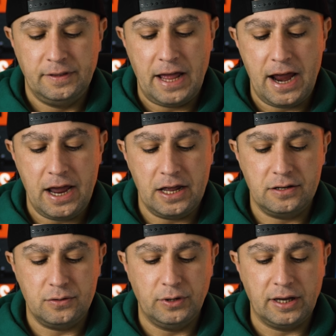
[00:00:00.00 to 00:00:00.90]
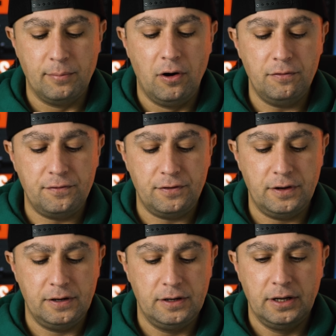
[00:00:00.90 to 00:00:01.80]
the head came off,
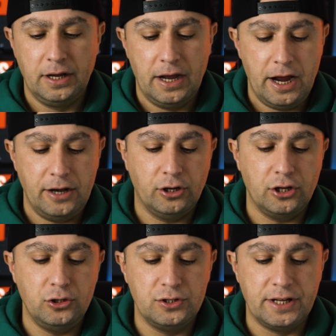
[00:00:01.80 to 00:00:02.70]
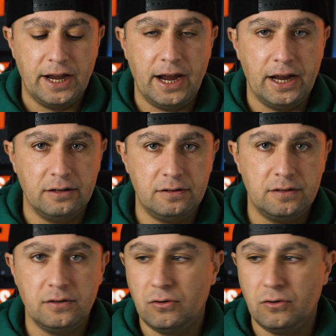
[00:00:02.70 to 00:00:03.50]
and you can use the head